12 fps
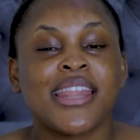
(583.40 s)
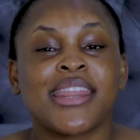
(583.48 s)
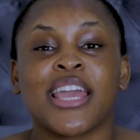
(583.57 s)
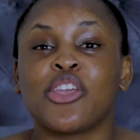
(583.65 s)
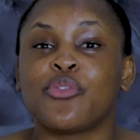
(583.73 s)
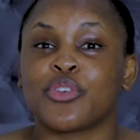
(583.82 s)

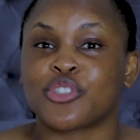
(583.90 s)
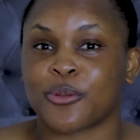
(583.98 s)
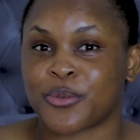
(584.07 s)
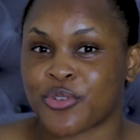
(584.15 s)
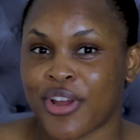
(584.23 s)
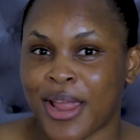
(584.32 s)
Thank you for
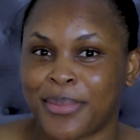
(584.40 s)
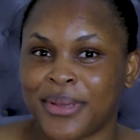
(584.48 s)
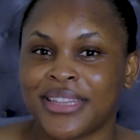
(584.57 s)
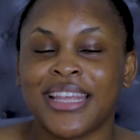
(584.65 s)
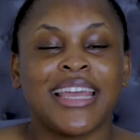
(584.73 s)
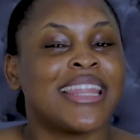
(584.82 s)

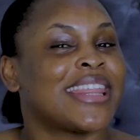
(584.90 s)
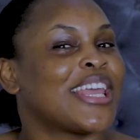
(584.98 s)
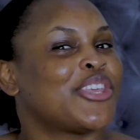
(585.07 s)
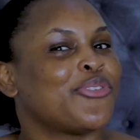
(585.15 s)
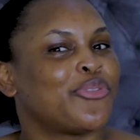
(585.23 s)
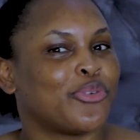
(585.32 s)
subscribing.
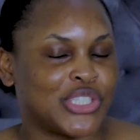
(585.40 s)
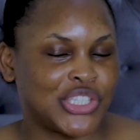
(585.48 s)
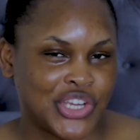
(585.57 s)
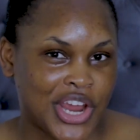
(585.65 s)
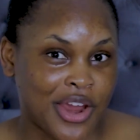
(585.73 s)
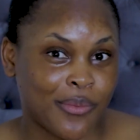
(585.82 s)
Thank you for
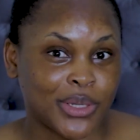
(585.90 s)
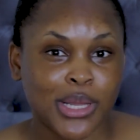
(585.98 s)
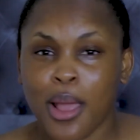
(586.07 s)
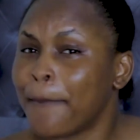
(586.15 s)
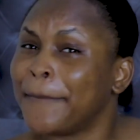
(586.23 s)
sharing.